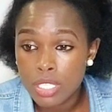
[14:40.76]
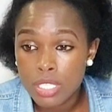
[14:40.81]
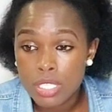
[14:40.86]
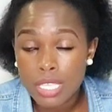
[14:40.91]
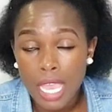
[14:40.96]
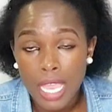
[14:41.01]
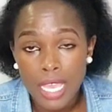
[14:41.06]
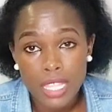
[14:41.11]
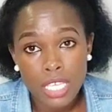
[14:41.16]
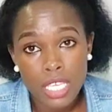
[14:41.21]

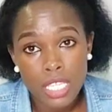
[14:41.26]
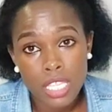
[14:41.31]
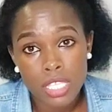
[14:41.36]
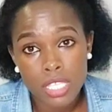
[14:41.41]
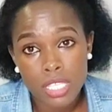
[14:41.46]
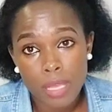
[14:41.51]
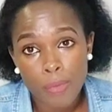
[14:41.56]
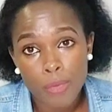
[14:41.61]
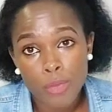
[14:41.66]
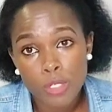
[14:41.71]
I think
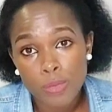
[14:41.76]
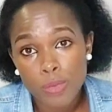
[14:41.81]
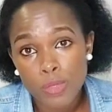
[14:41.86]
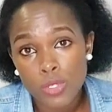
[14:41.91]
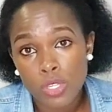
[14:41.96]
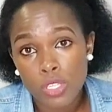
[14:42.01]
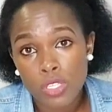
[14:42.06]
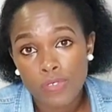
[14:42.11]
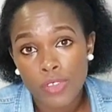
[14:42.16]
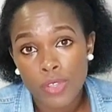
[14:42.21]
some
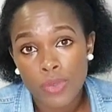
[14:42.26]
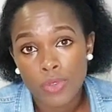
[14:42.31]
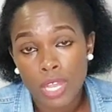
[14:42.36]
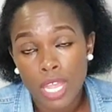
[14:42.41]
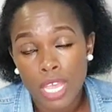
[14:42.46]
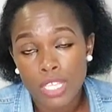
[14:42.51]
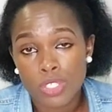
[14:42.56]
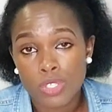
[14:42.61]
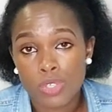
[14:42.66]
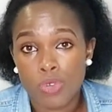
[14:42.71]
hospitals even will
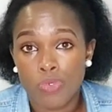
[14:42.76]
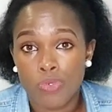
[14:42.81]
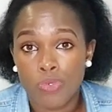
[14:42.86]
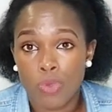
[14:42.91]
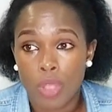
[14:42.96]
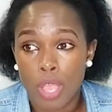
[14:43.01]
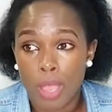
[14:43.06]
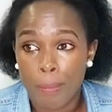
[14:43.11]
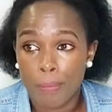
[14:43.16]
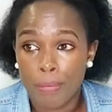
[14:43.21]
ask you
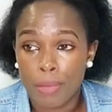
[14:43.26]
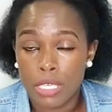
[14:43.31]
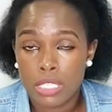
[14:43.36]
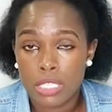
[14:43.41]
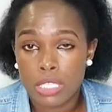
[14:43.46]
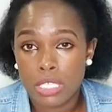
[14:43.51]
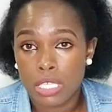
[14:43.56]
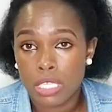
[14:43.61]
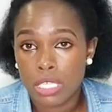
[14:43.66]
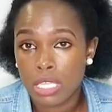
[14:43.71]
for a
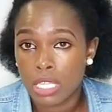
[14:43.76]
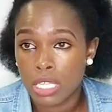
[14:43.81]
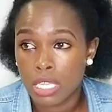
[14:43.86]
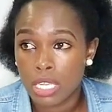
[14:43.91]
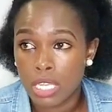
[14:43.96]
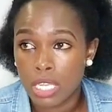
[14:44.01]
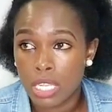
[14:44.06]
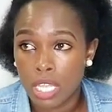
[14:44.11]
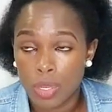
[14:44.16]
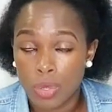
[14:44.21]
basin
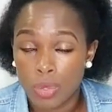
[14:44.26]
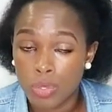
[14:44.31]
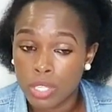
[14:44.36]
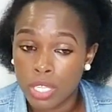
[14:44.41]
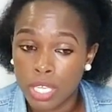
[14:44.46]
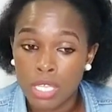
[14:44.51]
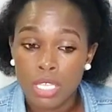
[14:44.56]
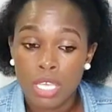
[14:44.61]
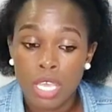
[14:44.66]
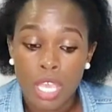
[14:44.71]
and all
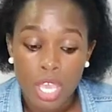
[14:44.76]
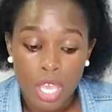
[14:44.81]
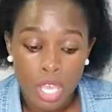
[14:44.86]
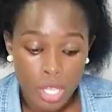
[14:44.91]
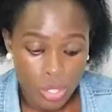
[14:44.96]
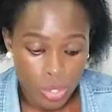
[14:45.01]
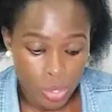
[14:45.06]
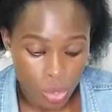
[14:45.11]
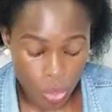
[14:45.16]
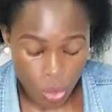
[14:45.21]
that.
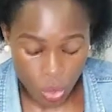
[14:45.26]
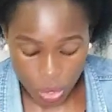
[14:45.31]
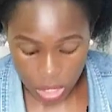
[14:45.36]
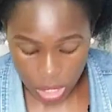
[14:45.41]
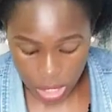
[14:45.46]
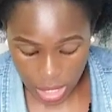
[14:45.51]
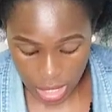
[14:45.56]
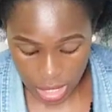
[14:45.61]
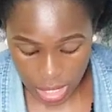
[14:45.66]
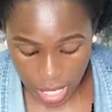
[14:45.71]
So
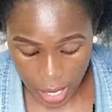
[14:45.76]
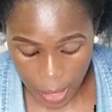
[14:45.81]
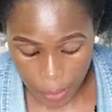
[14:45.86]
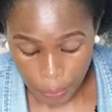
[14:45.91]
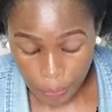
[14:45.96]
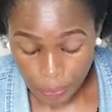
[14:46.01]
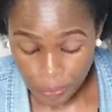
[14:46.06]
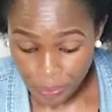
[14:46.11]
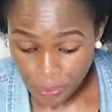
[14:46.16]
consider